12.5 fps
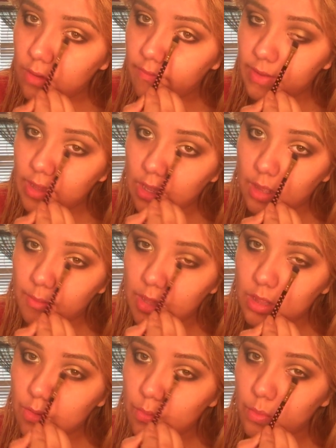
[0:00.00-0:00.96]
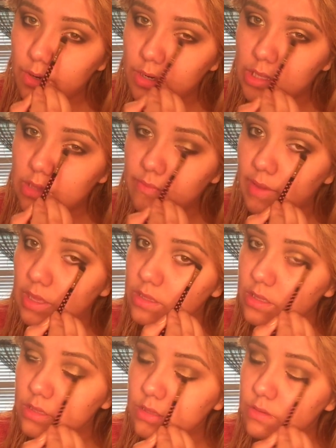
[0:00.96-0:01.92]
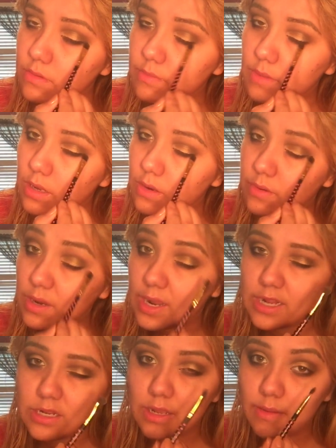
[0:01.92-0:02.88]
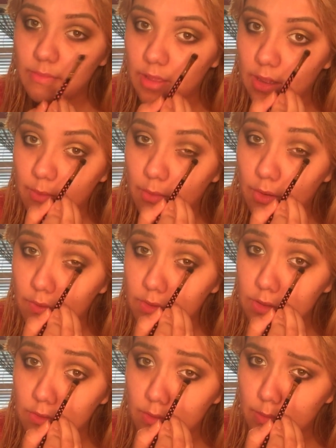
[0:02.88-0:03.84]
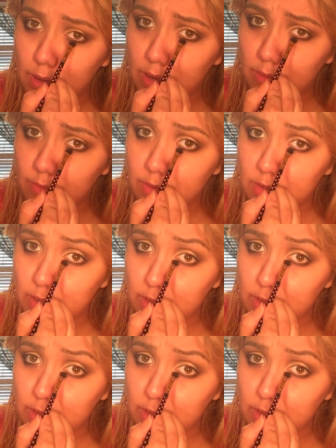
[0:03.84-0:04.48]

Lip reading: feel like I make the weirdest faces doing my lower lash line. Like I'm always doing my eyebrow